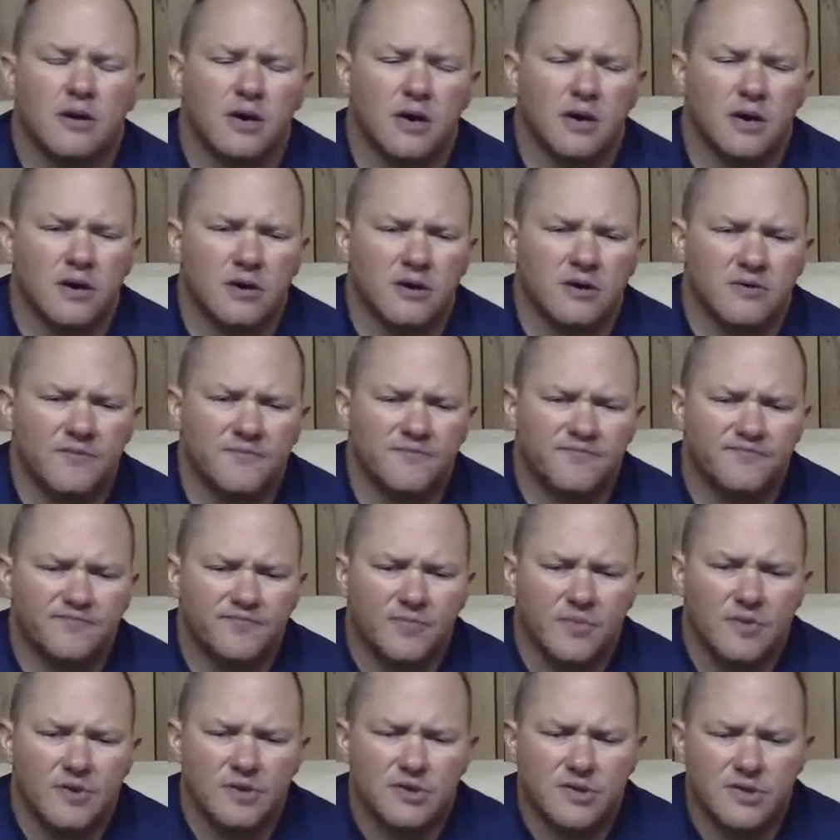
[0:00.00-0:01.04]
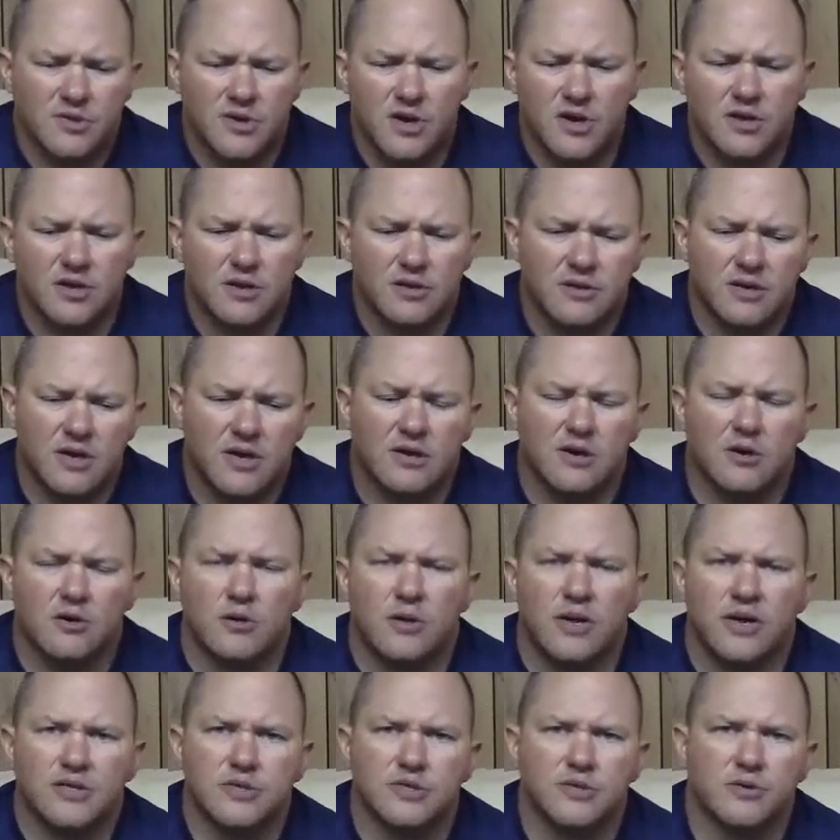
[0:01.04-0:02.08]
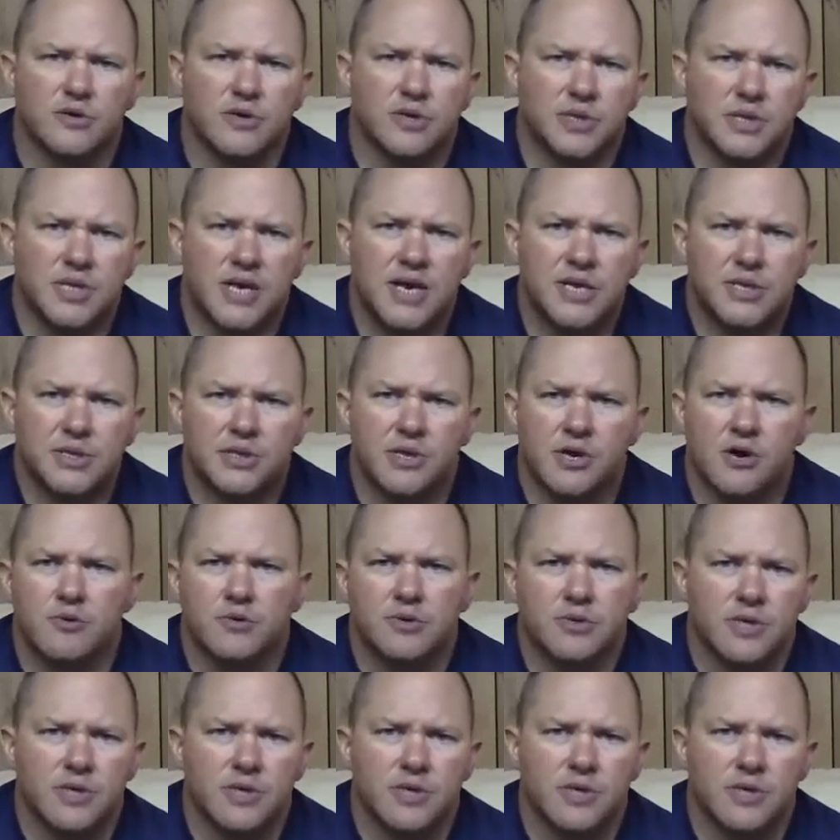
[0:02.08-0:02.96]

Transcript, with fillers: Uh, so not a not a whole lot's going to change there. We're